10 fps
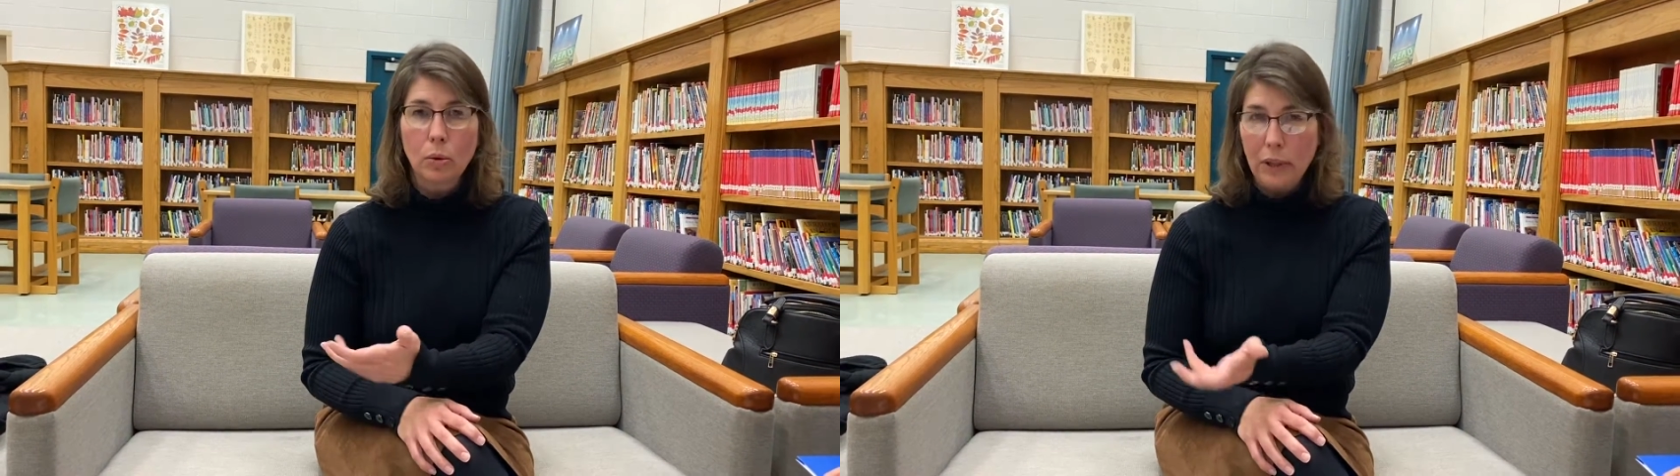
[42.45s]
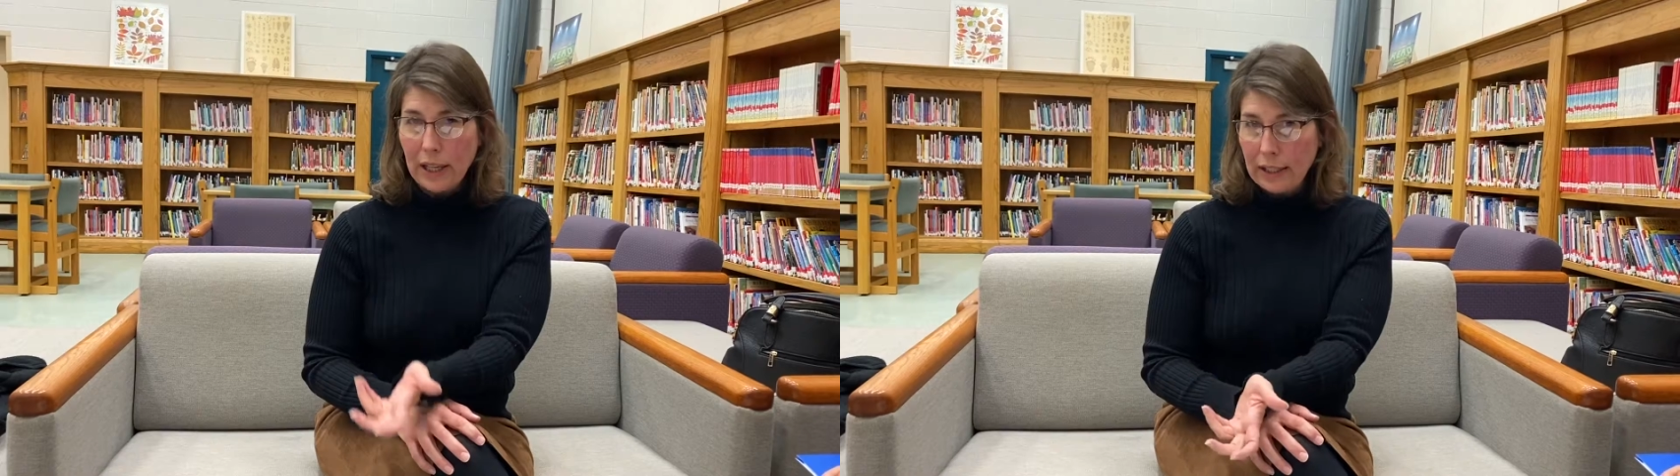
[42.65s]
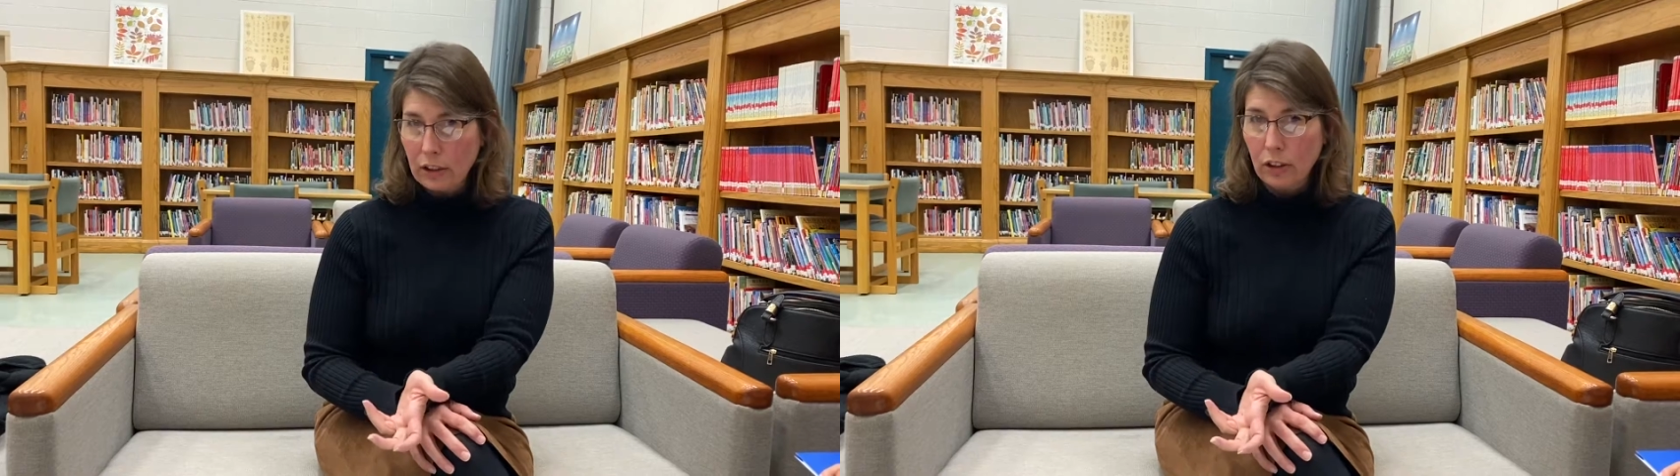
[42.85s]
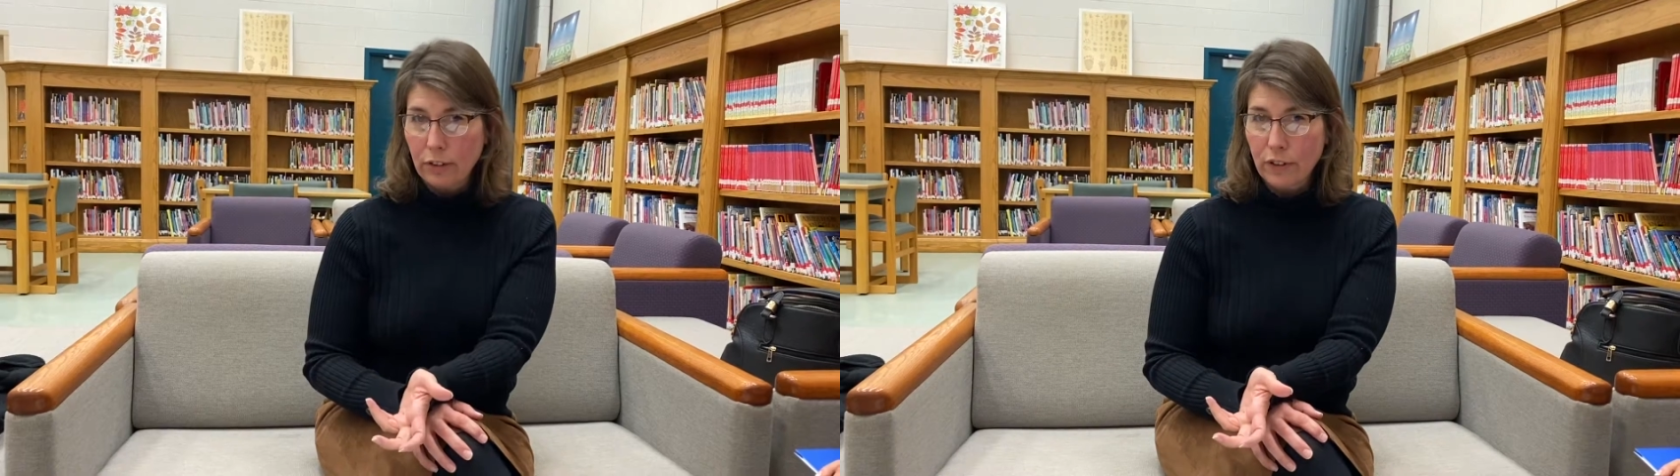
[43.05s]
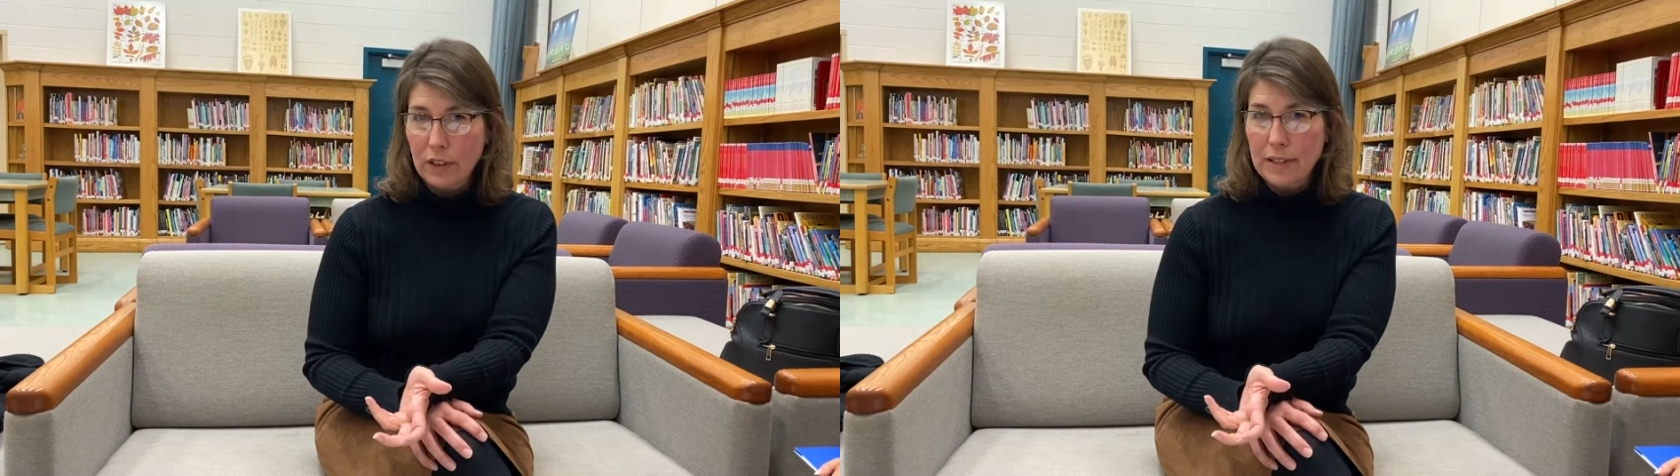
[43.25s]
we kind of
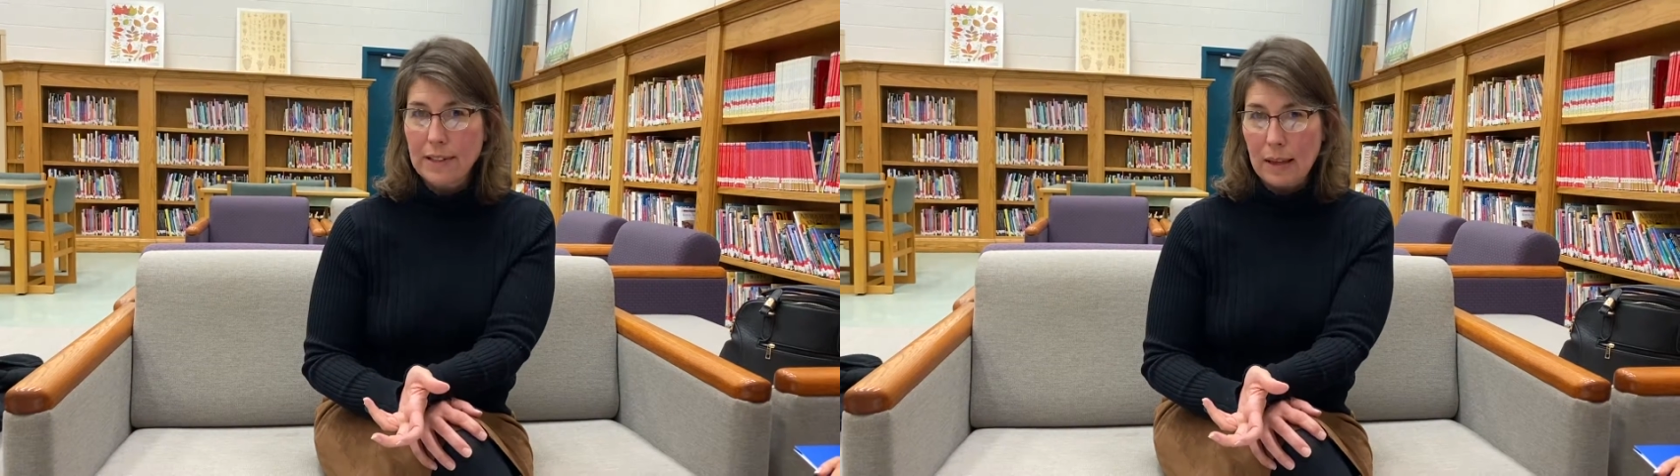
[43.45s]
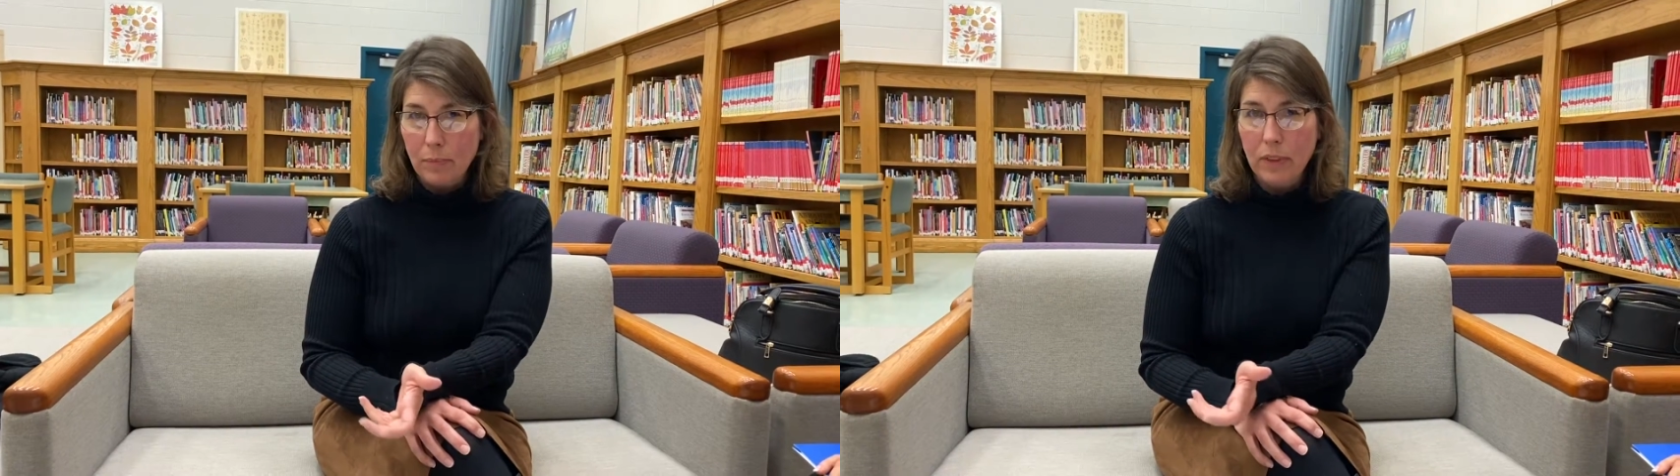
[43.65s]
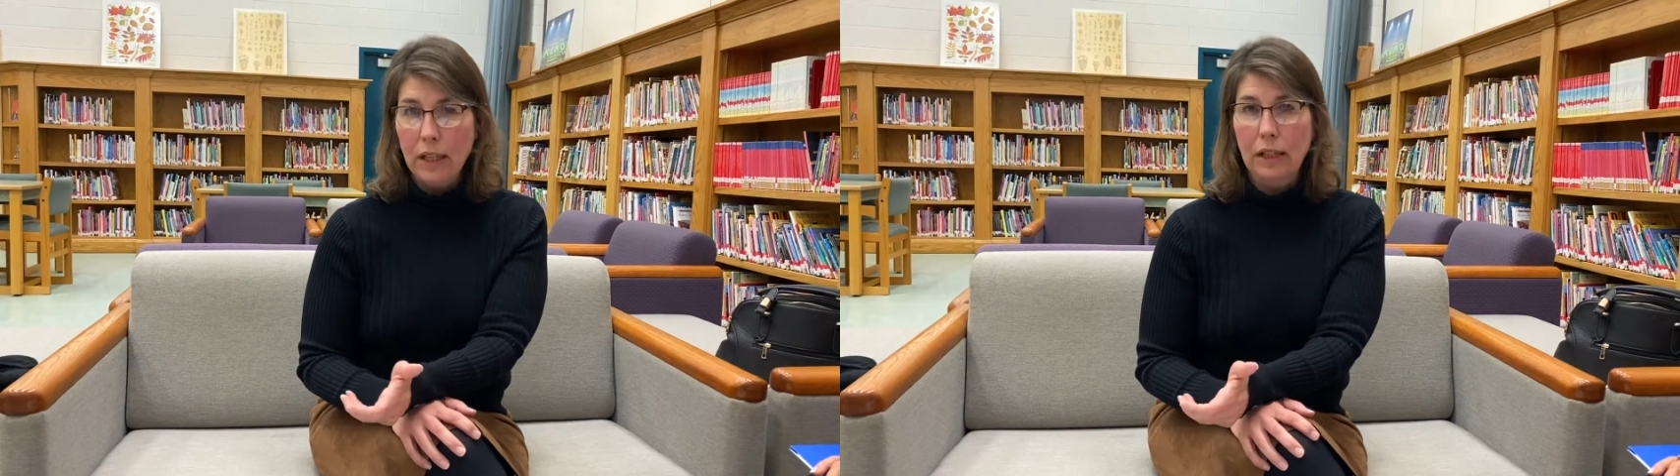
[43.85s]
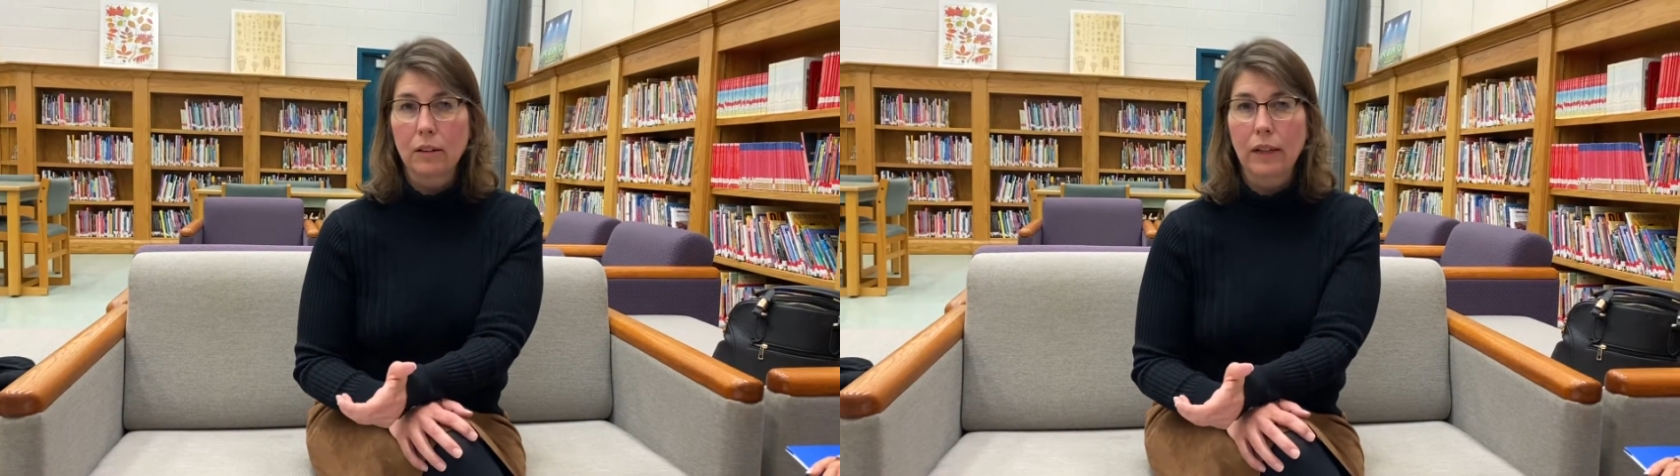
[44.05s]
look for the same thing.